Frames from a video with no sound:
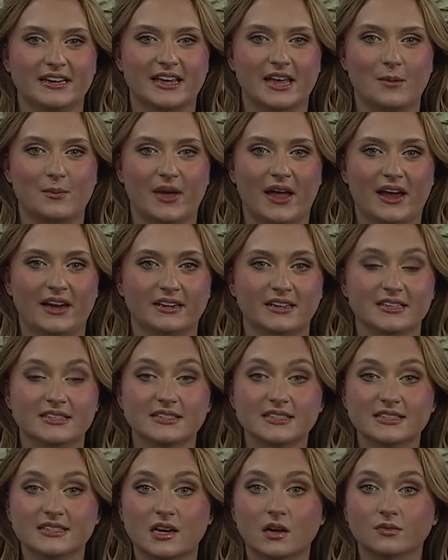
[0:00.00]
campaign is a
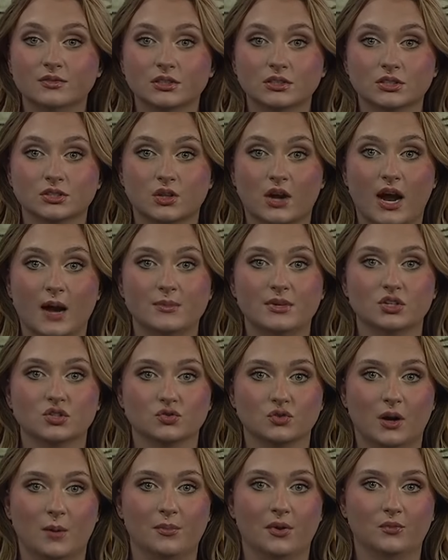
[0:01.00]
self-described
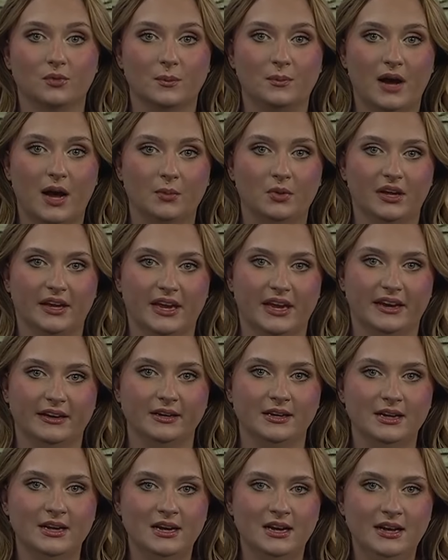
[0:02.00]
Trump Republican.
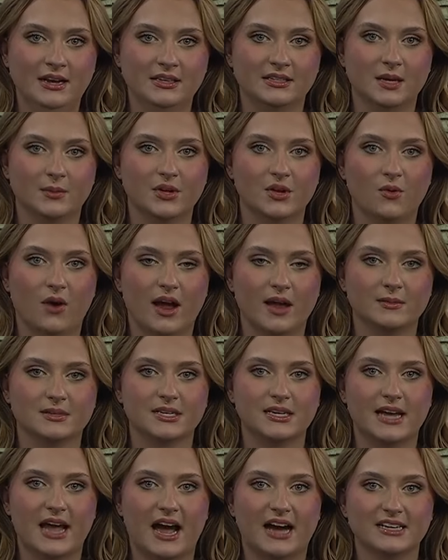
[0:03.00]

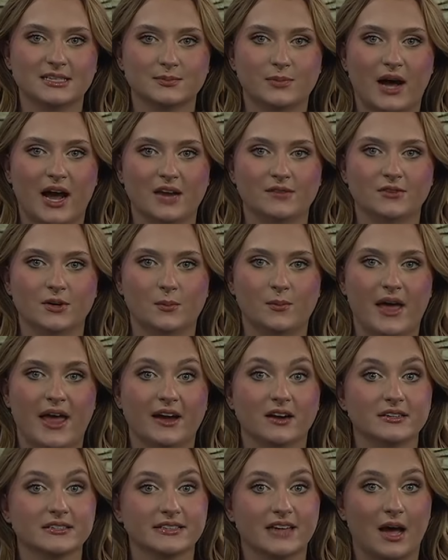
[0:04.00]
WYMT asked Pineville
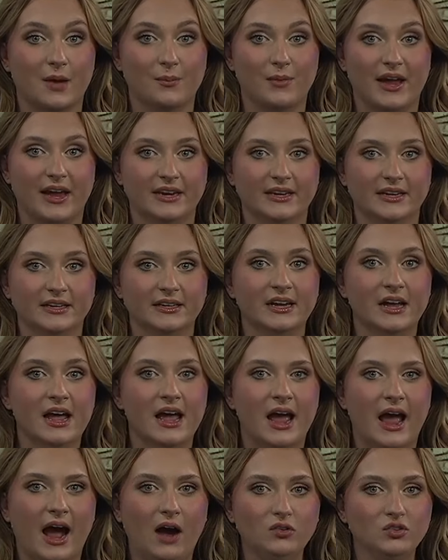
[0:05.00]
Mayor Scott Maiden
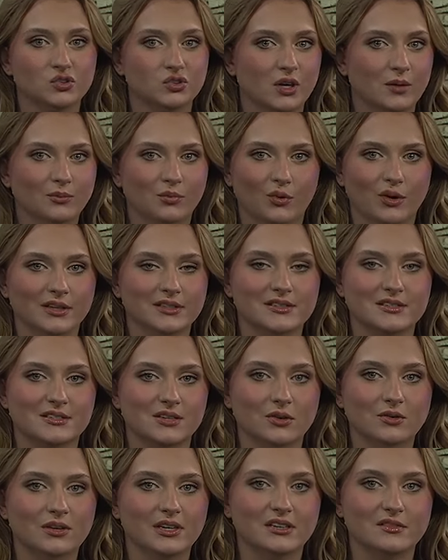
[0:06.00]
how Trump won
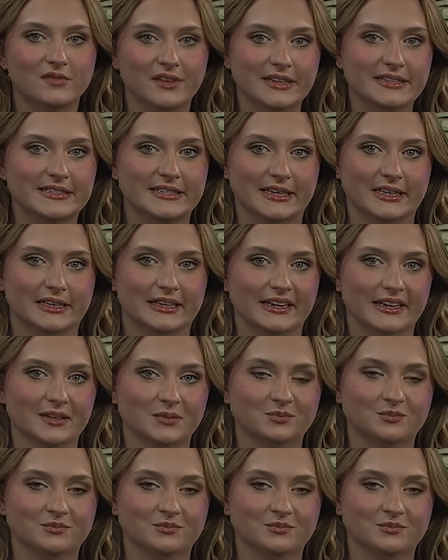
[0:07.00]
so convincingly.